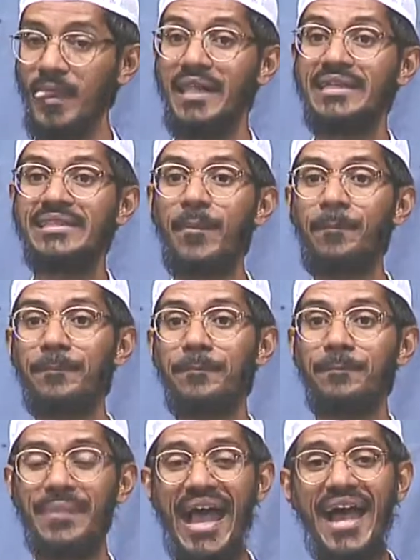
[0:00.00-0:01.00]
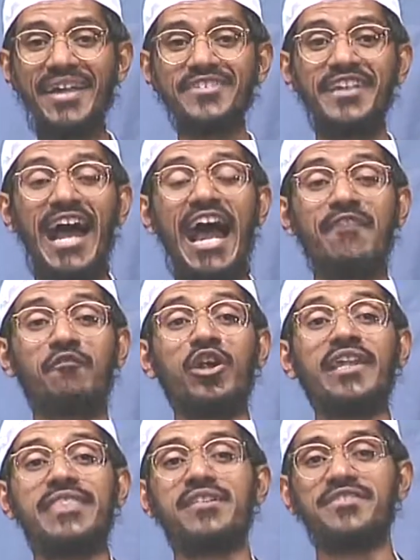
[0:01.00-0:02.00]
the plants have got
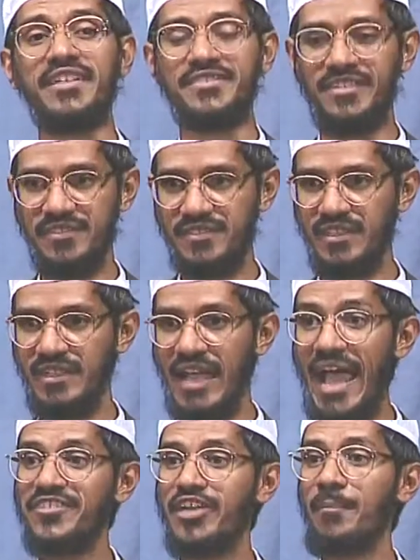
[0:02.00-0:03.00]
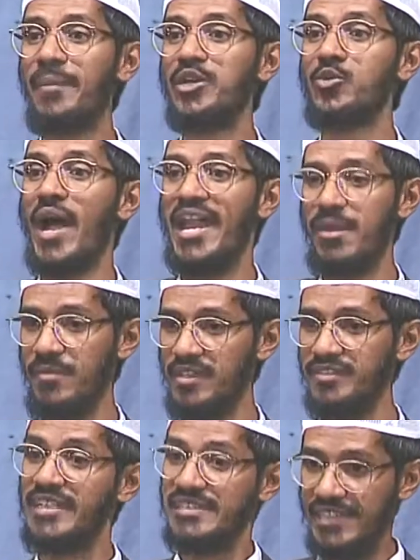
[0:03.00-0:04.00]
lesser senses as compared to animals.
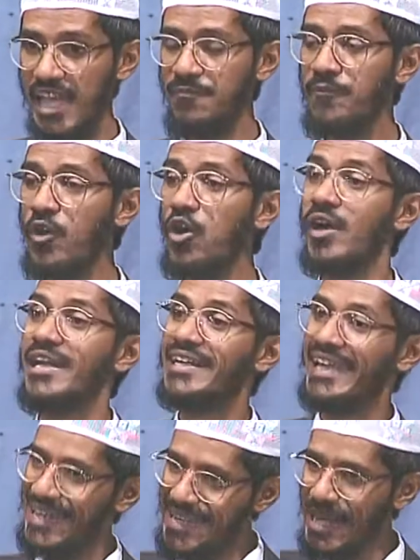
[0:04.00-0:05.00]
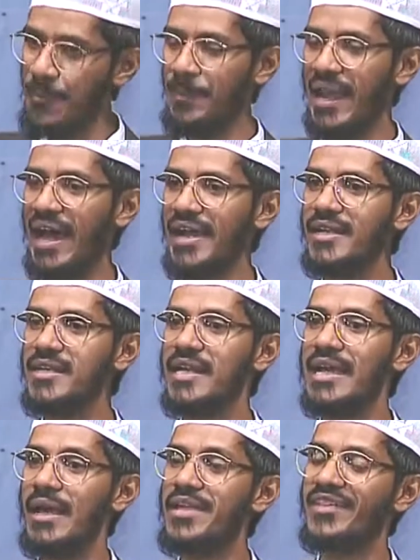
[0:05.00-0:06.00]
Therefore, killing a plant
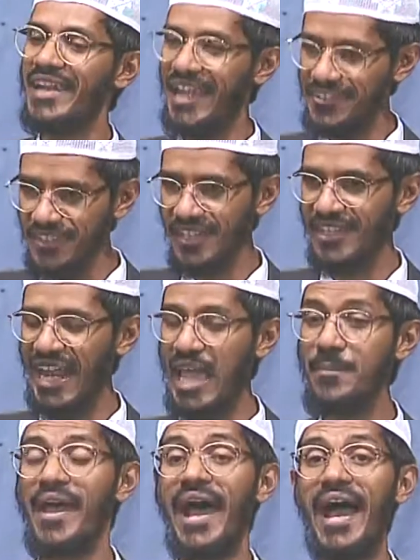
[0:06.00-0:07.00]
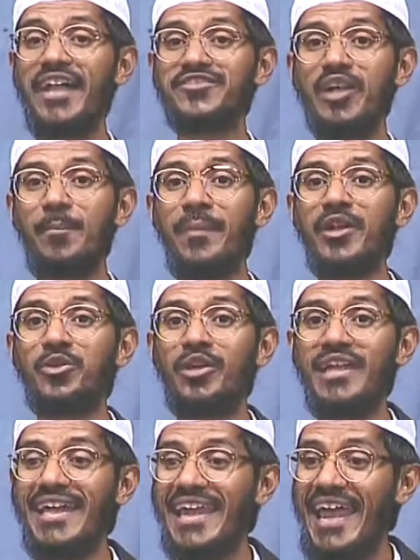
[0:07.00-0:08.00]
is a lesser crime as compared to
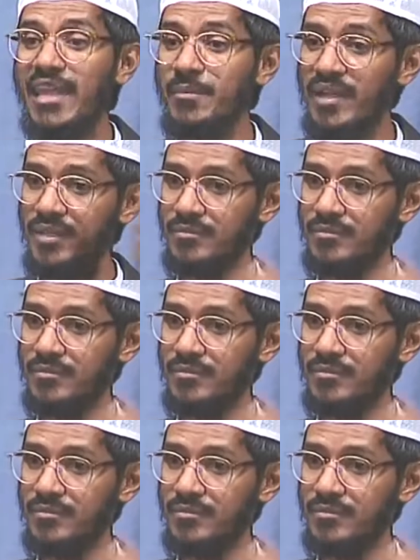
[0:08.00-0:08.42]
killing an animal.